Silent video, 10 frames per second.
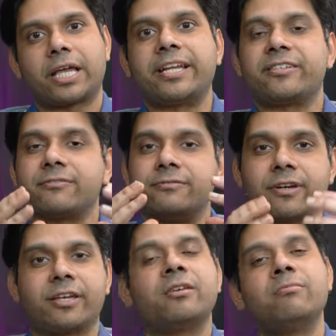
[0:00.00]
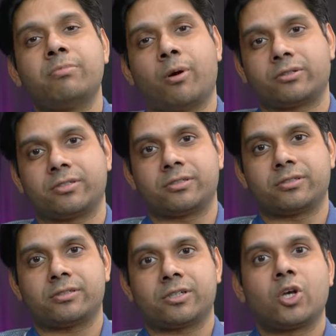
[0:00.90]
it is very
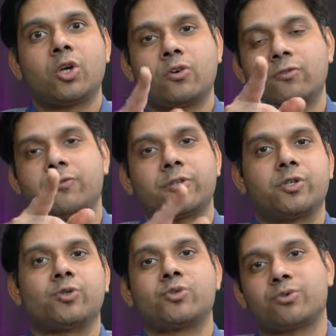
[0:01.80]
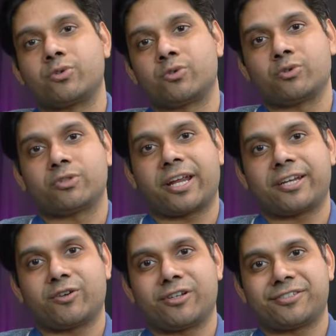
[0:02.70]
important for you to choose the
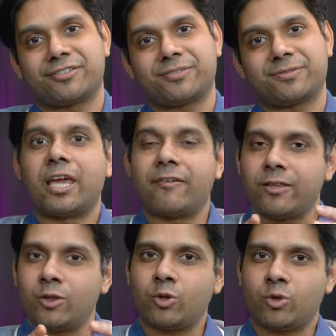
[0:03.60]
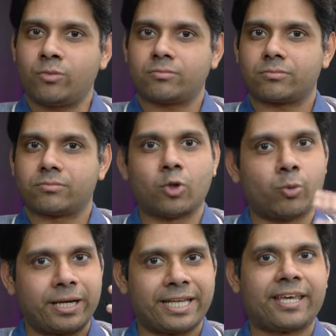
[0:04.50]
right college. Even though
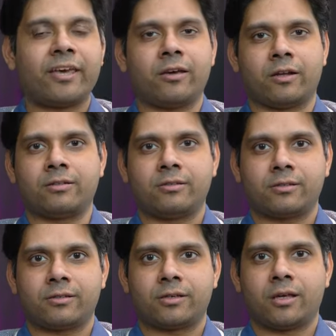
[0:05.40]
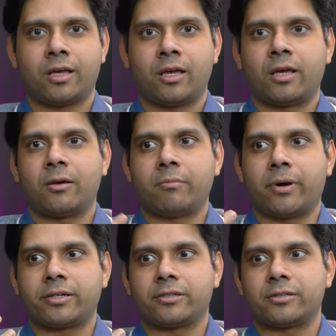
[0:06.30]
nobody cares,
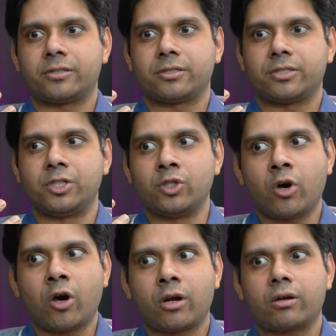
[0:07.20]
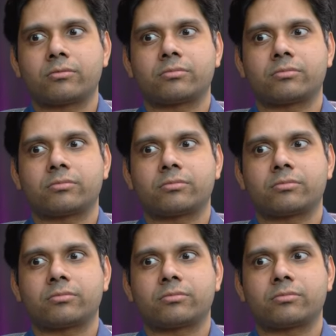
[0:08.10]
but your